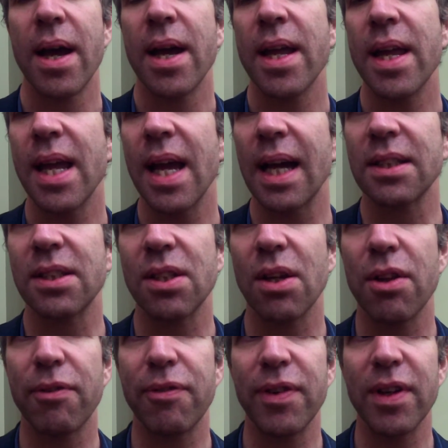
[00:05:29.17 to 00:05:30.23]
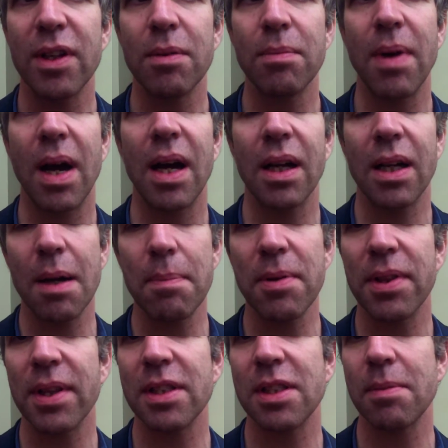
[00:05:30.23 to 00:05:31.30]
Yeah, so the film, a couple of
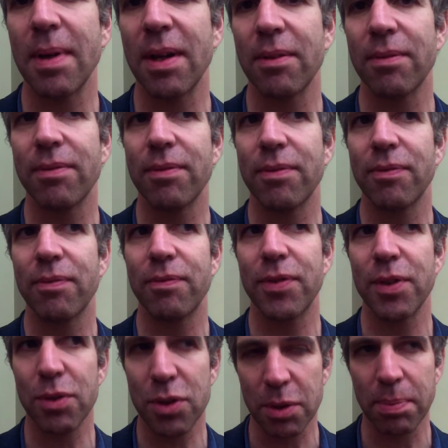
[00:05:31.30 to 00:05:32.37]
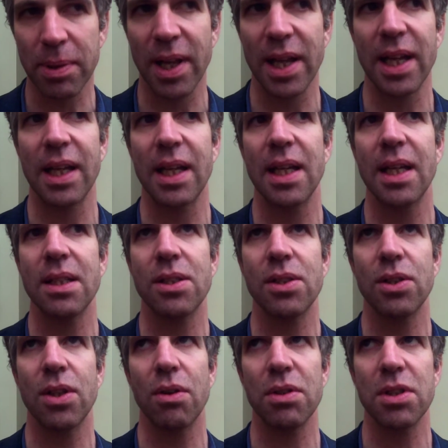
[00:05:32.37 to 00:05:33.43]
things about future playing. It's
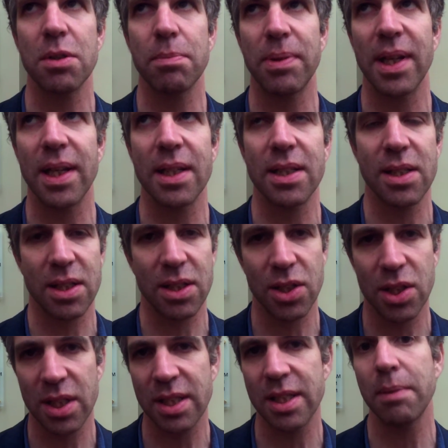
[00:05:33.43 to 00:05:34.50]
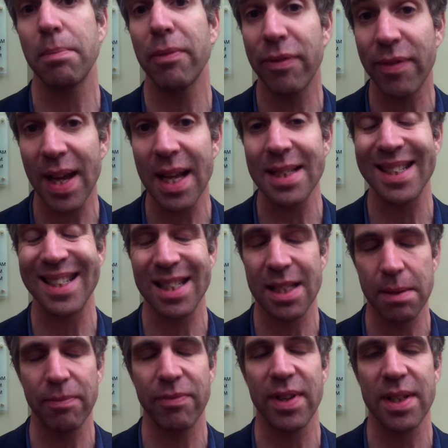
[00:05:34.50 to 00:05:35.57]
going to play at
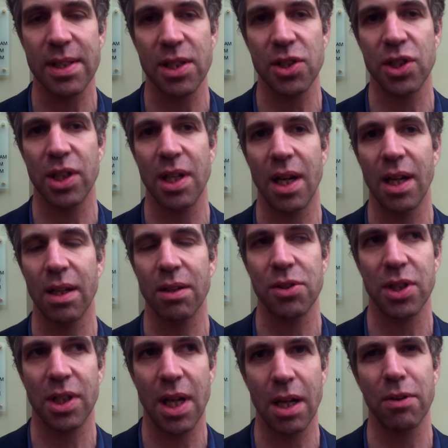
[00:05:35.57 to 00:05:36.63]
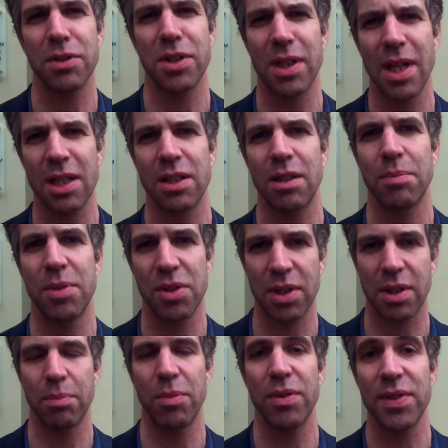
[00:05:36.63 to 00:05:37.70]
SimFest in Chicago International
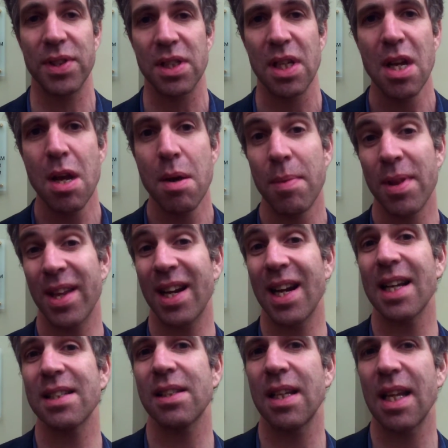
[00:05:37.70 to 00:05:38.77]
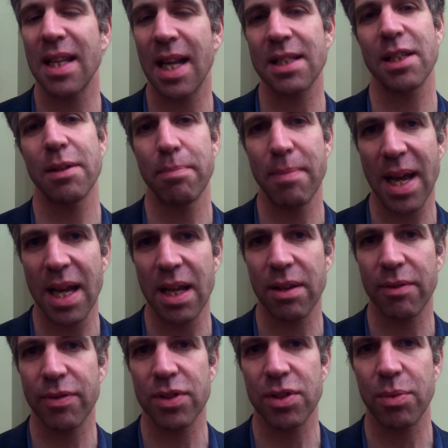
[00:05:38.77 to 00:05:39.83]
Music and Movies, and then and that's in May, the
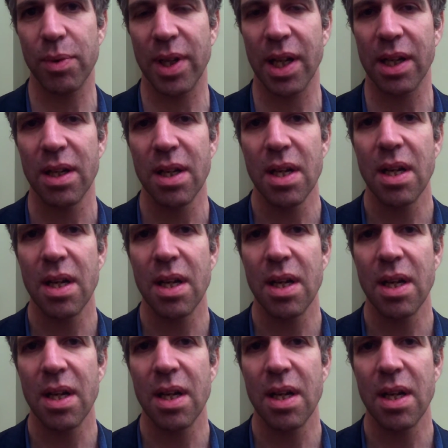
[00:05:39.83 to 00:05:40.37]
first weekend.